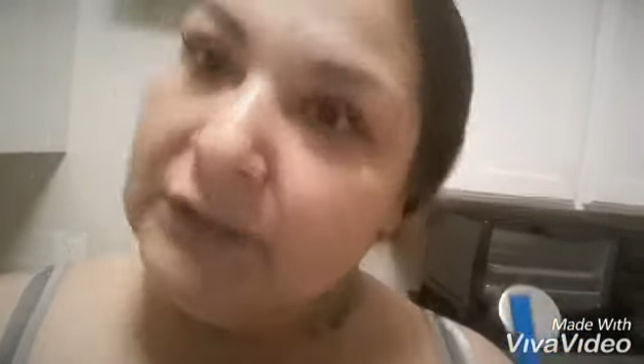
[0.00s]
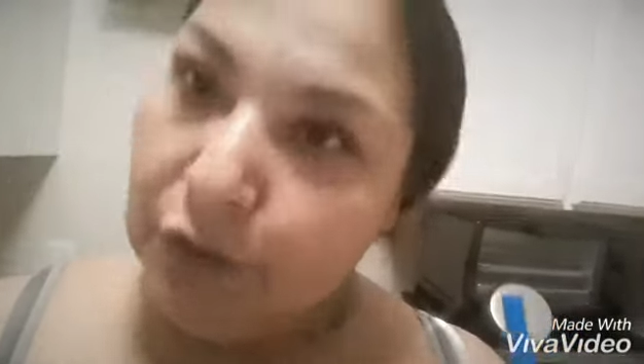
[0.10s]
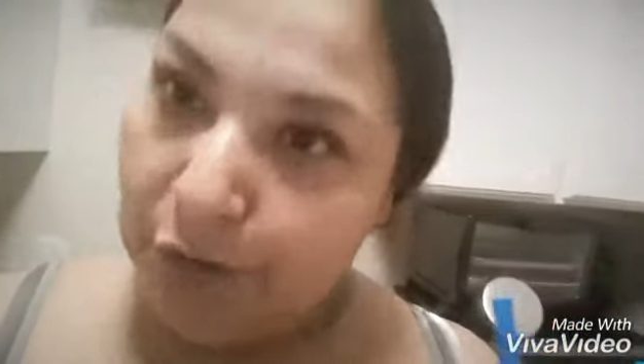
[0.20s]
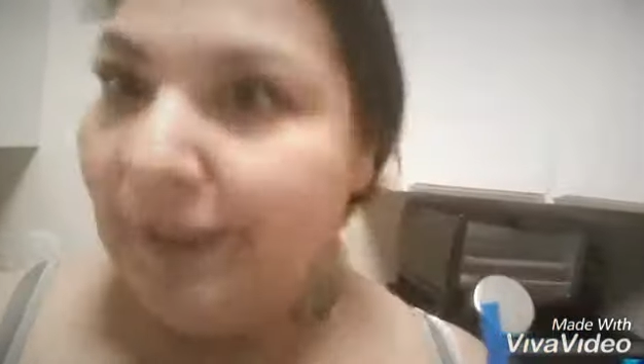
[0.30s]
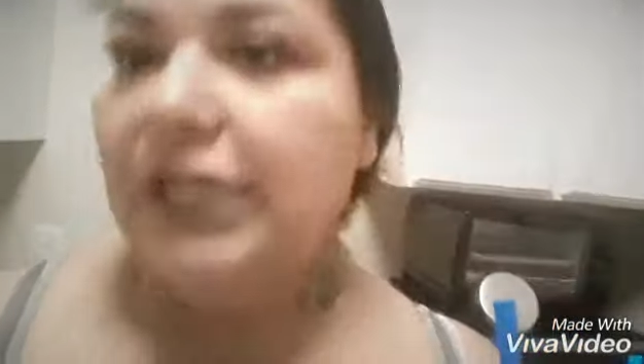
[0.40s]

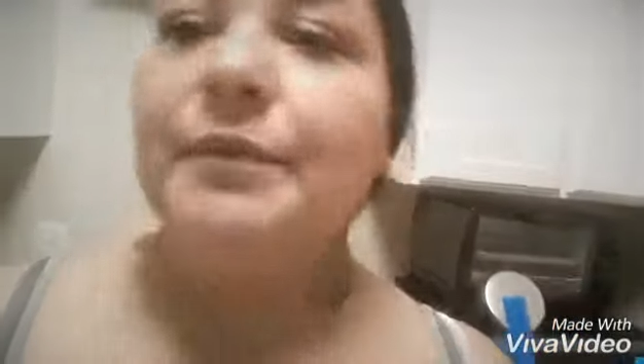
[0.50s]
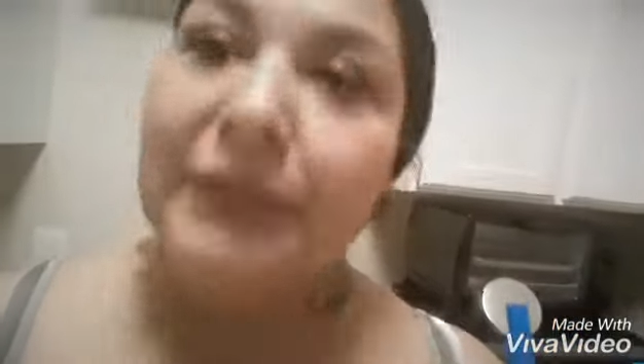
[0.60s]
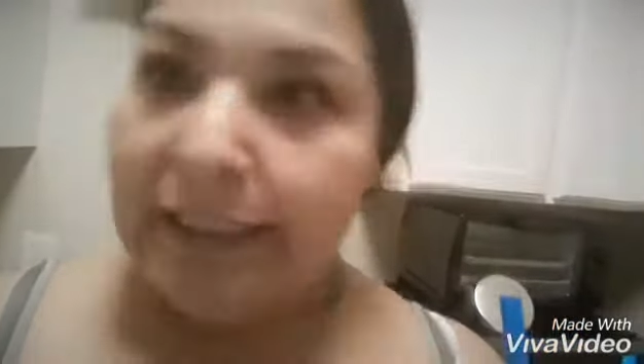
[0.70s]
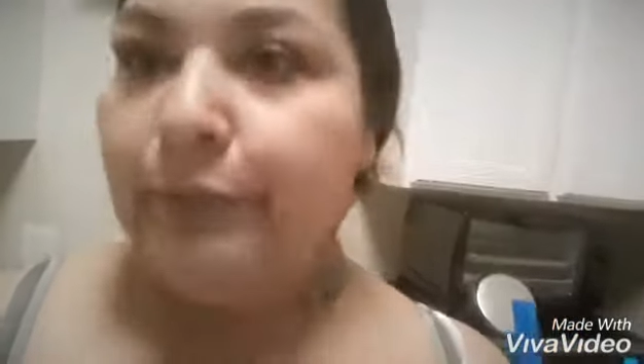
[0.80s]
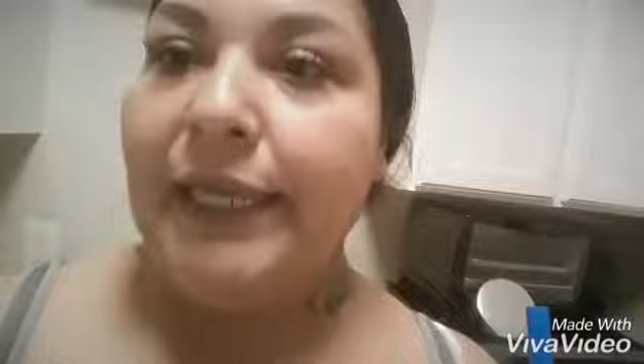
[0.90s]
So it'll be a
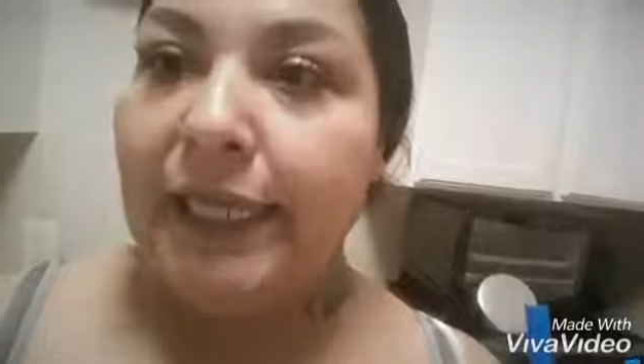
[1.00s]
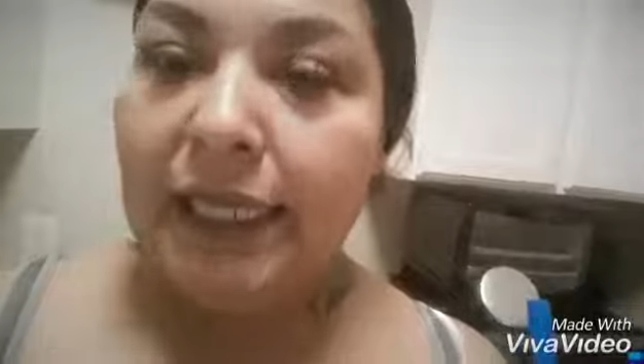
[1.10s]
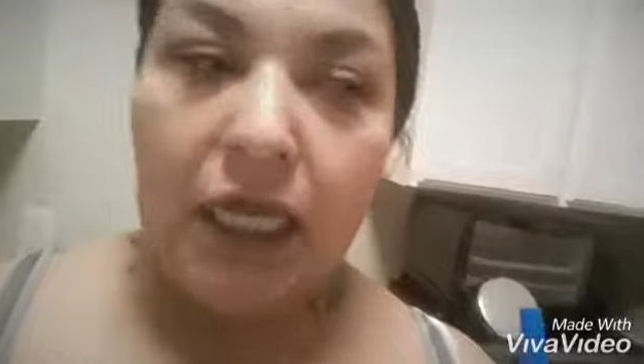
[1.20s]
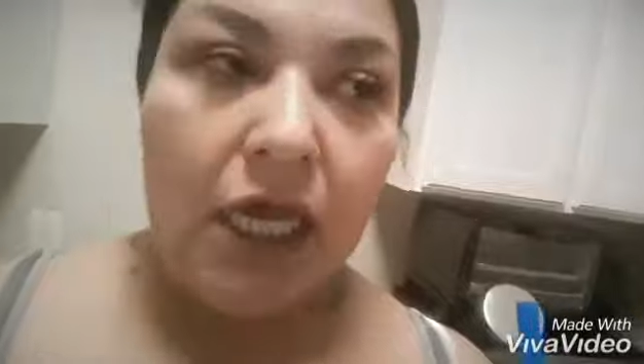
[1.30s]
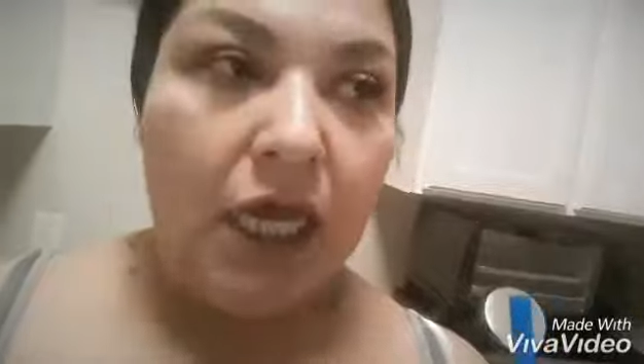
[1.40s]
complete
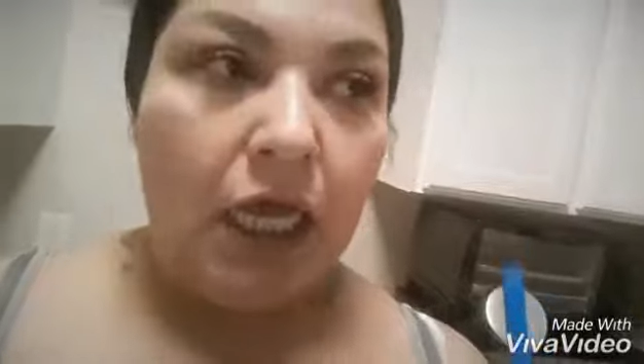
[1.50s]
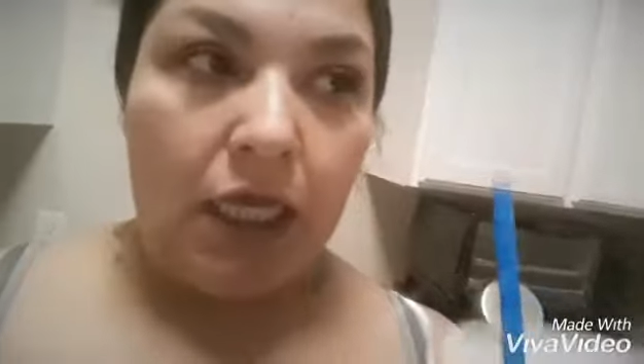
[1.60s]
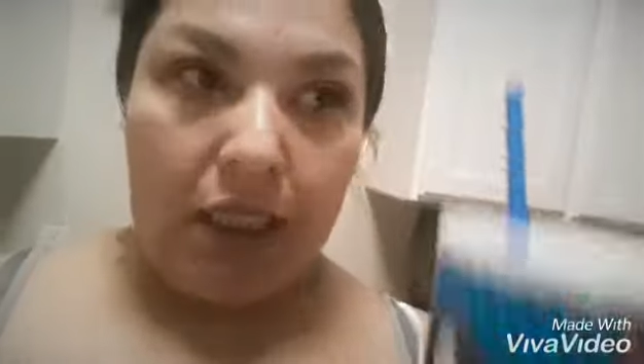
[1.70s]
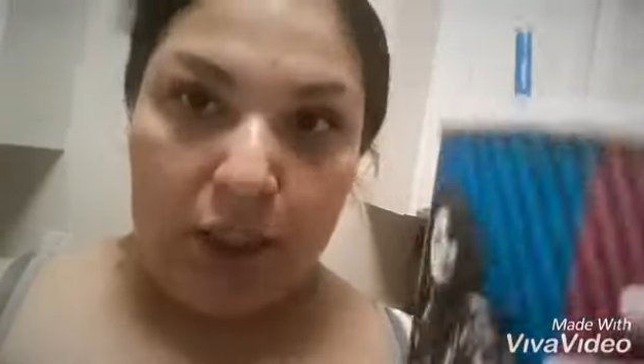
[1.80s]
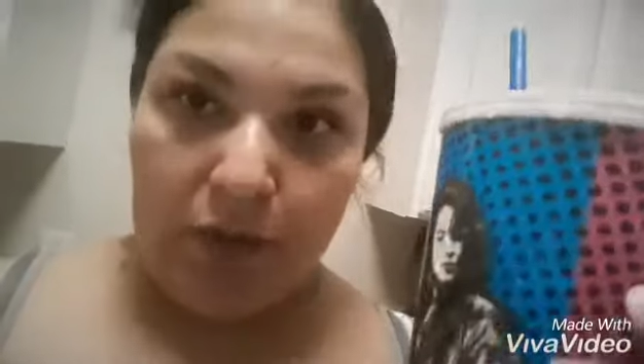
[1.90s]
week
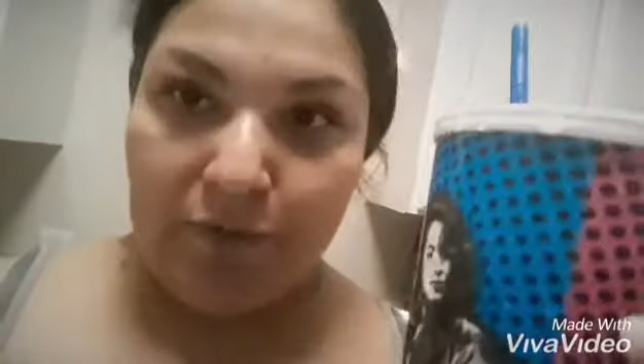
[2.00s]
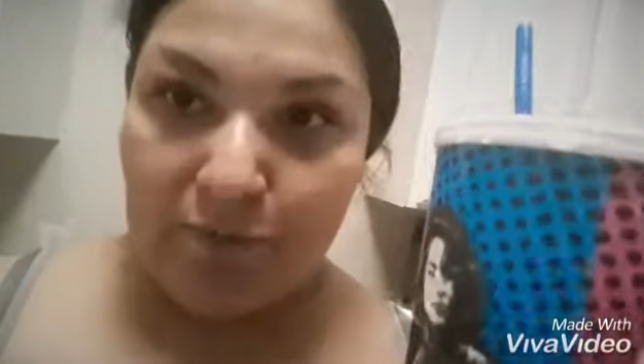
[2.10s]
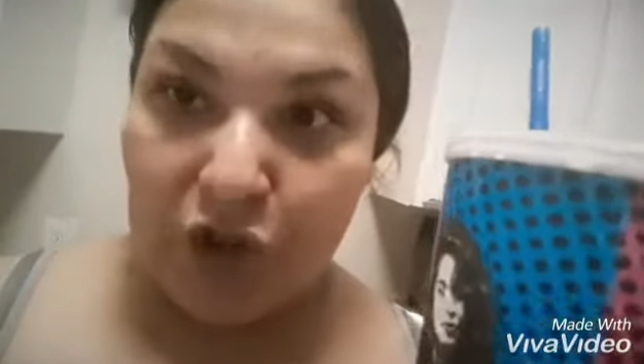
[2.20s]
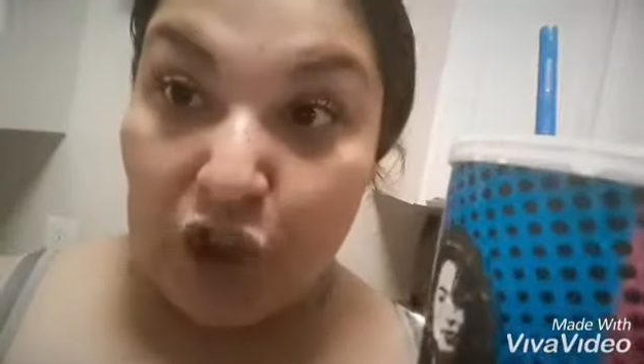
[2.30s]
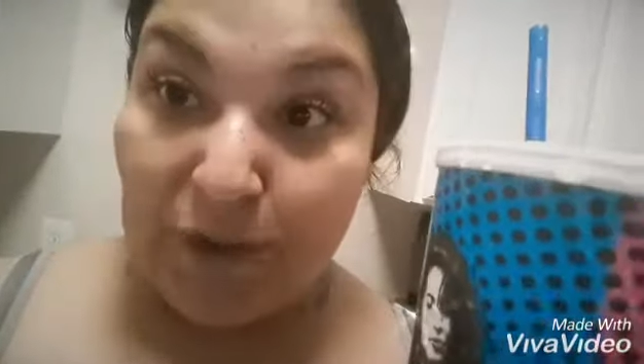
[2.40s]

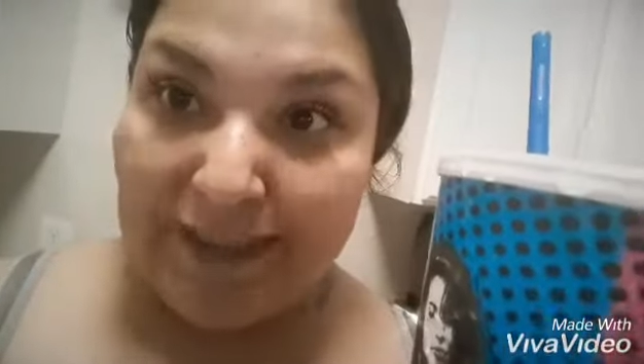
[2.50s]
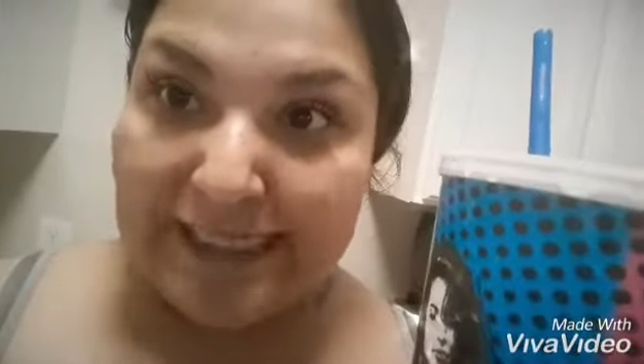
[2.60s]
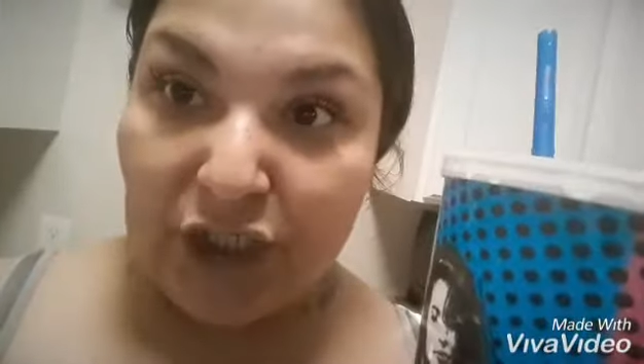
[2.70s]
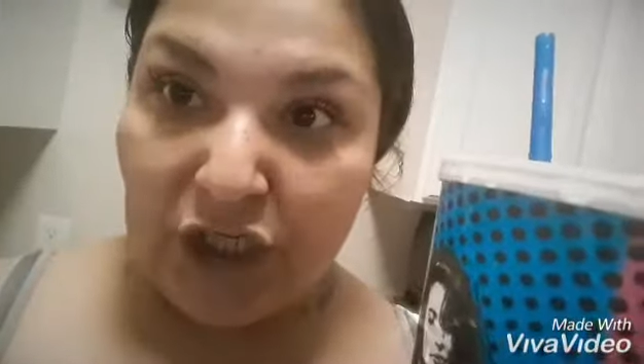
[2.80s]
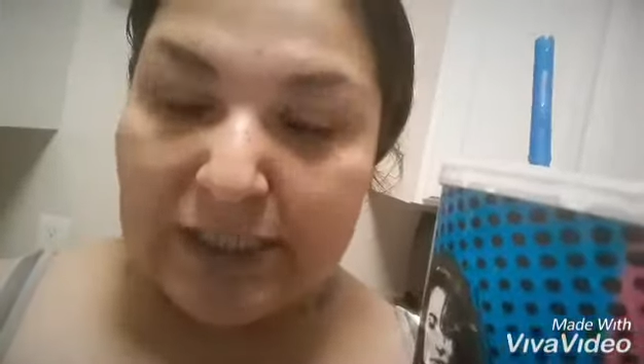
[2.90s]
doing
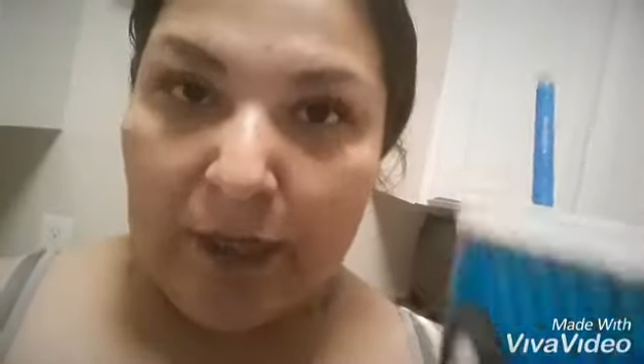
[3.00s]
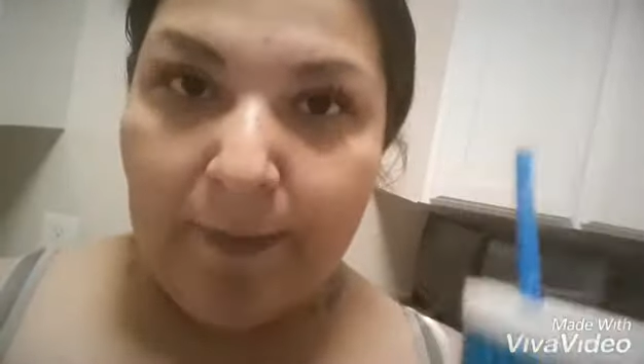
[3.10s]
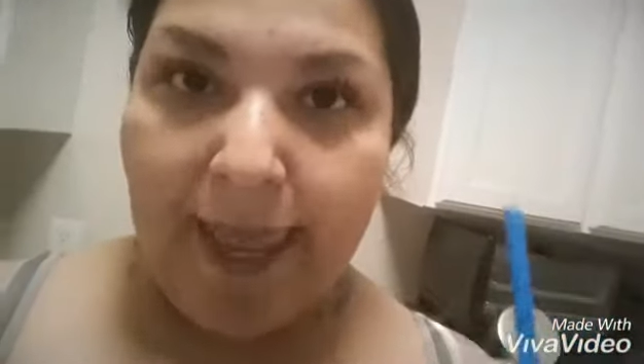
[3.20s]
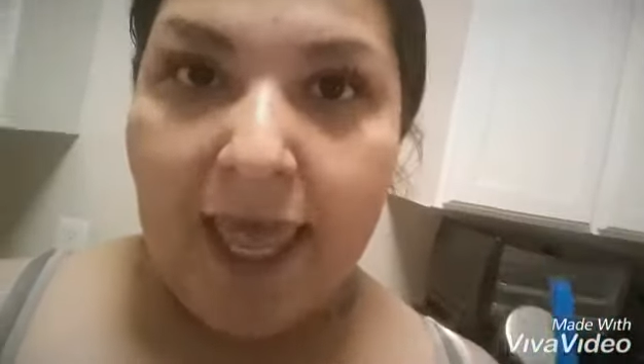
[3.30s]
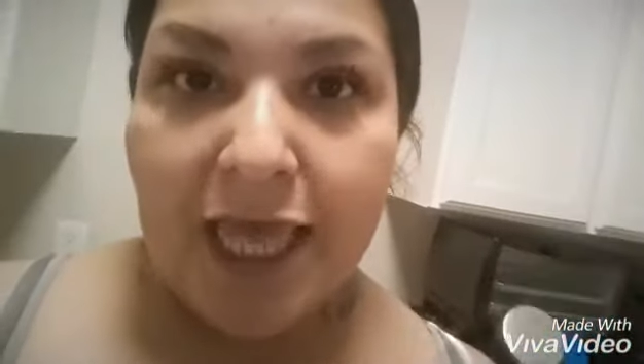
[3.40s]
this little
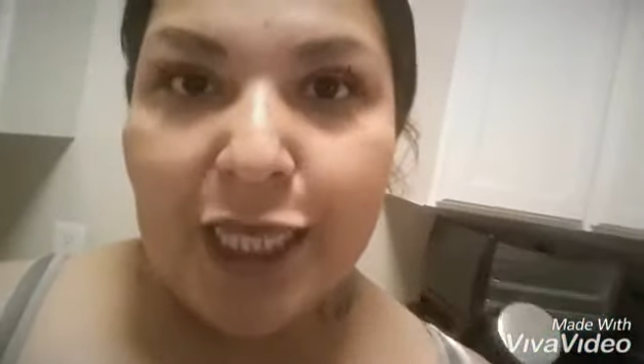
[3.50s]
experiment.